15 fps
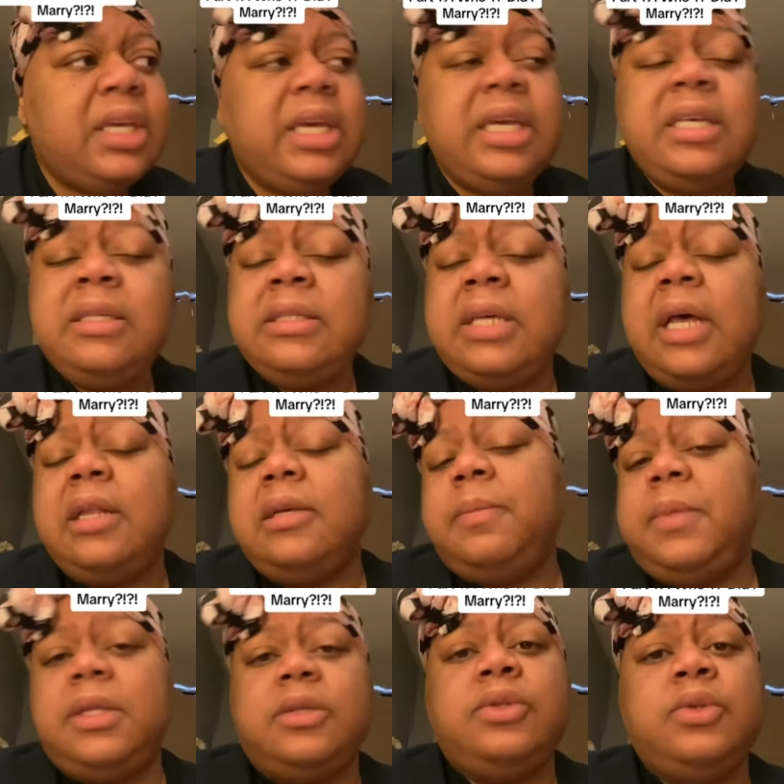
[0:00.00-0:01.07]
He's
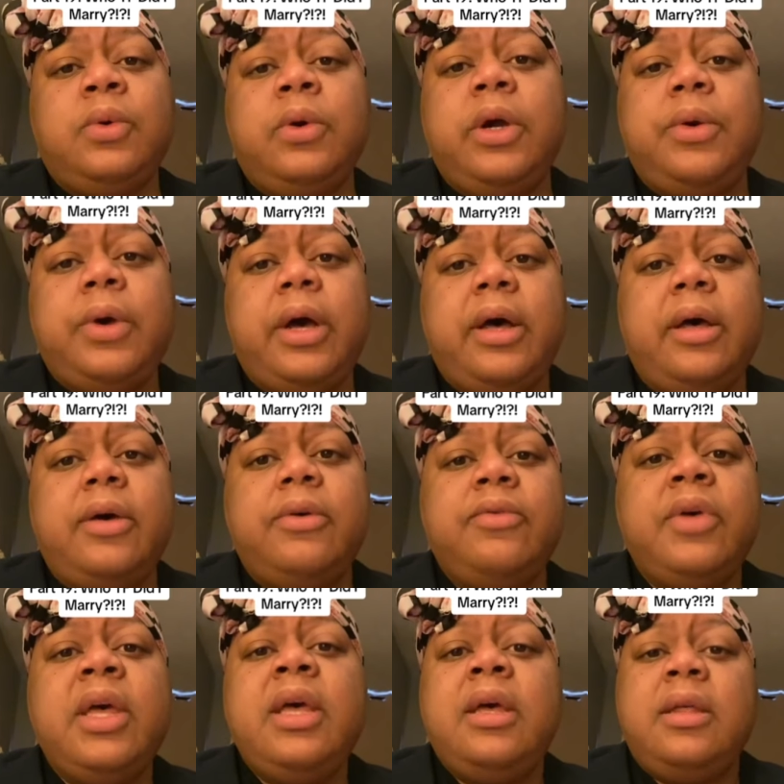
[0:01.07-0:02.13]
telling me the story
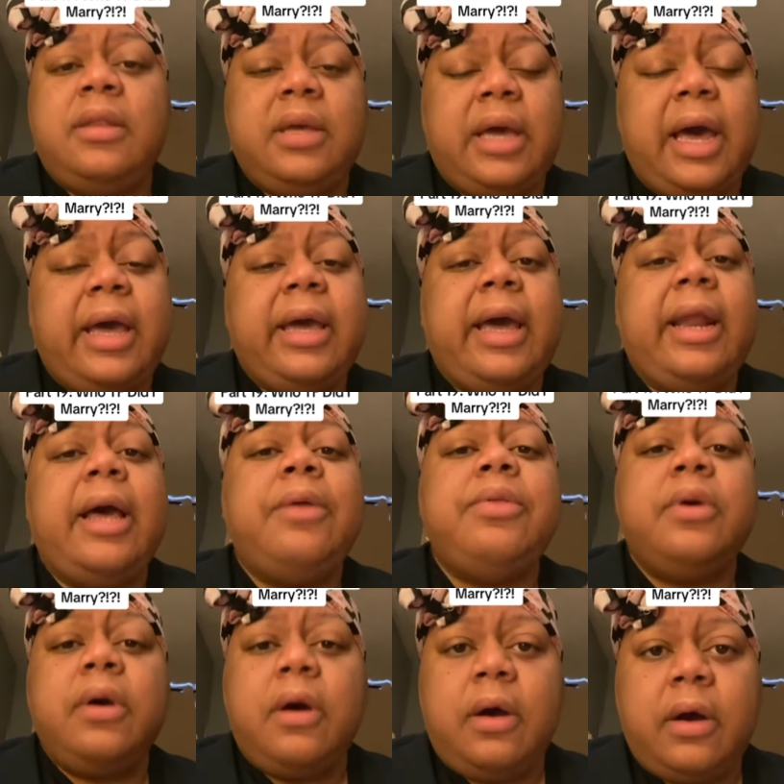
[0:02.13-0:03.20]
of the guy got out
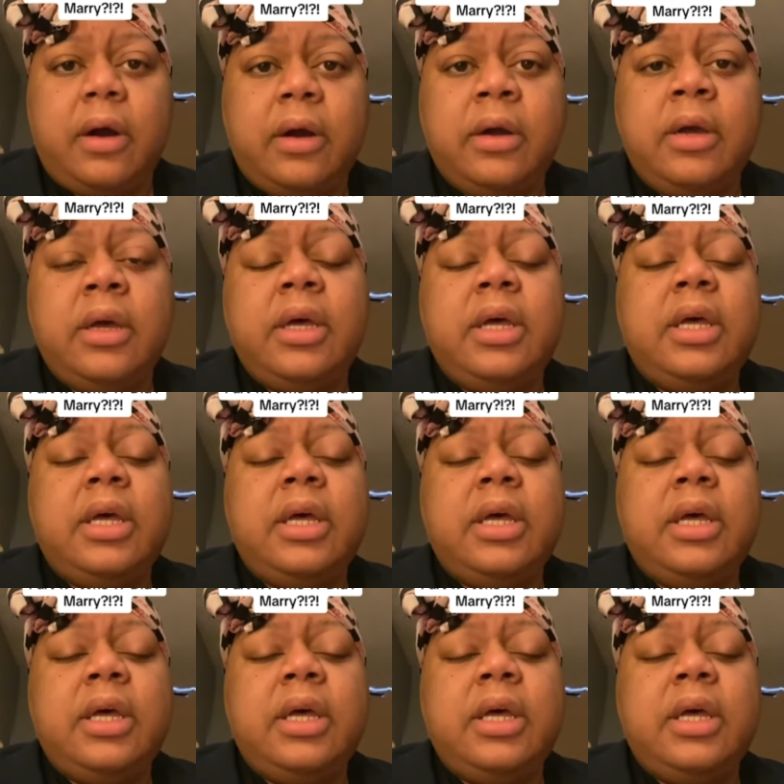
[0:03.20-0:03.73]
the car.